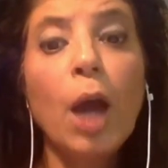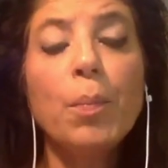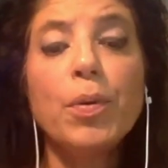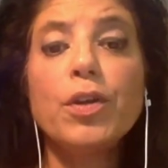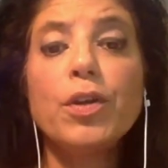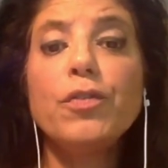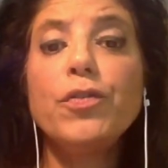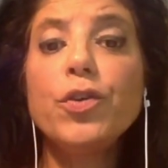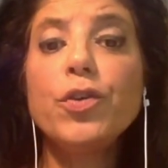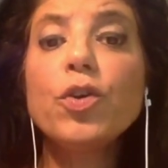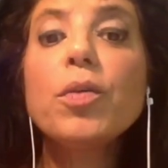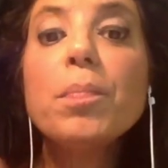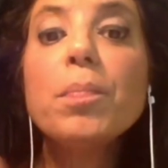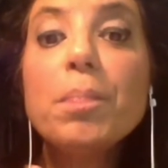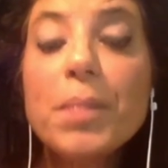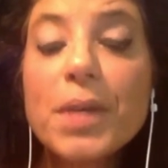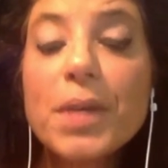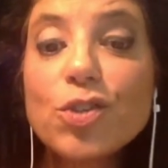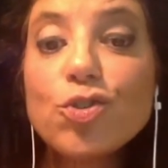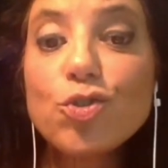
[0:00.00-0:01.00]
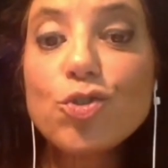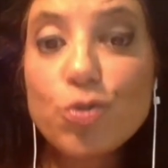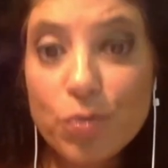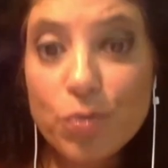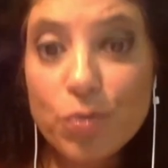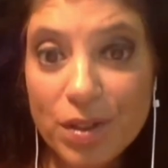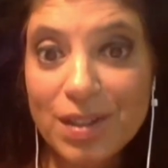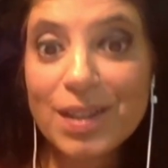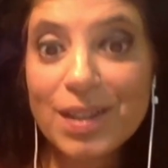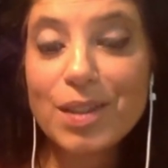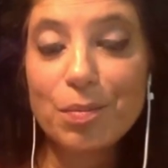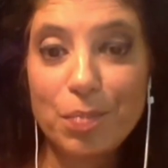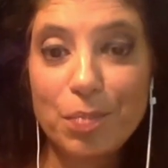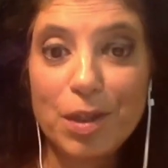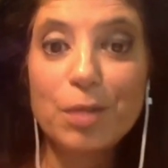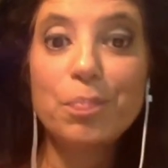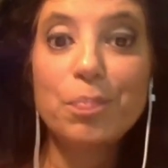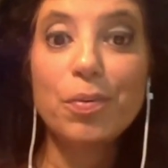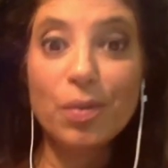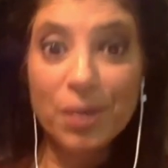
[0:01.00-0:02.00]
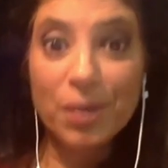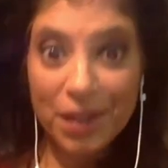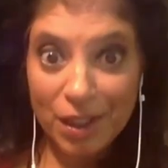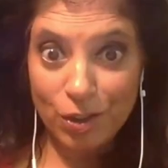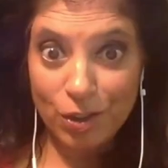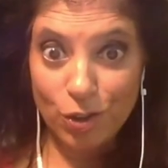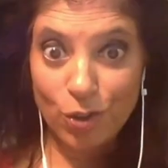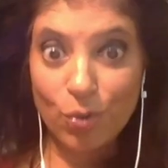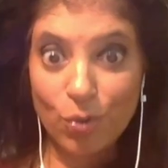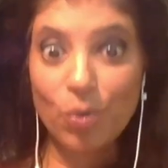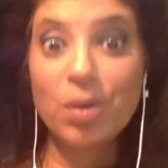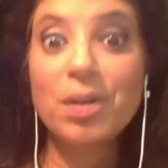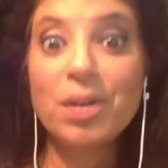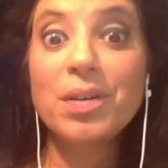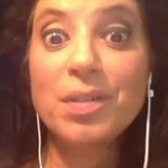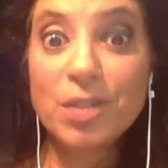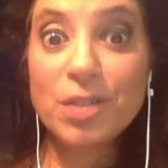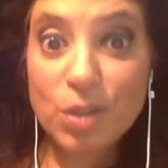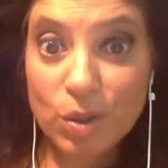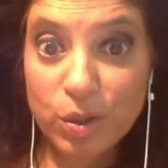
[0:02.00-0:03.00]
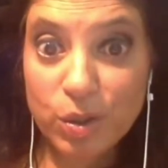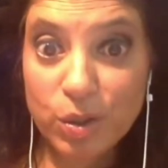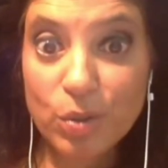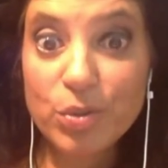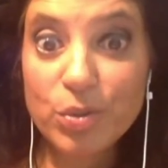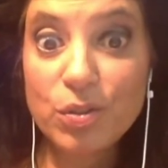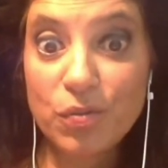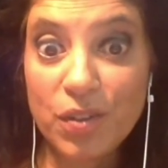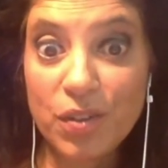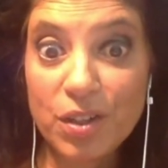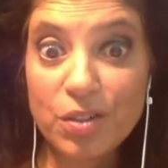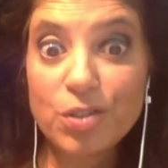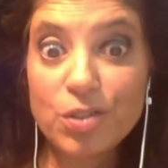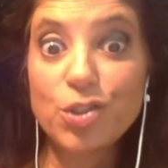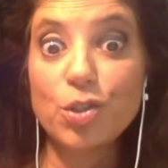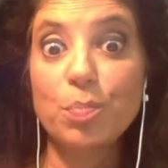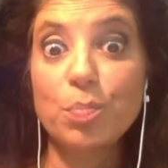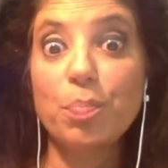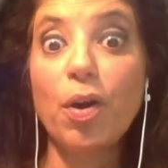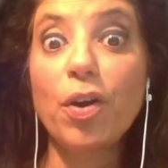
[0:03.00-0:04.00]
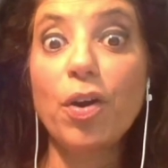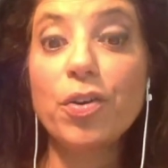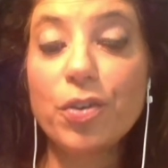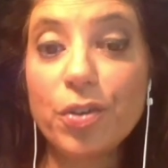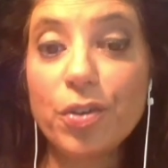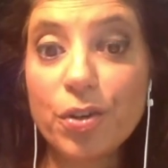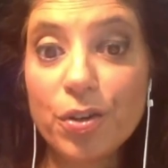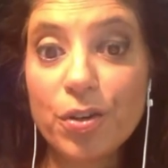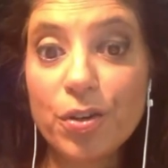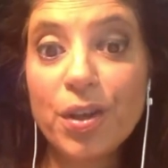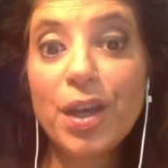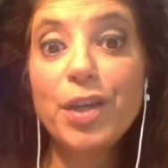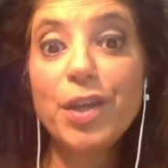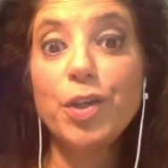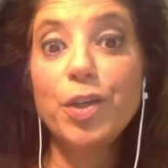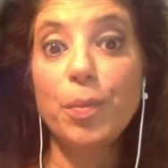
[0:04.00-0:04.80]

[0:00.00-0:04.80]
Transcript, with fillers: But if you're mistreating the people in your close spheres, your partner,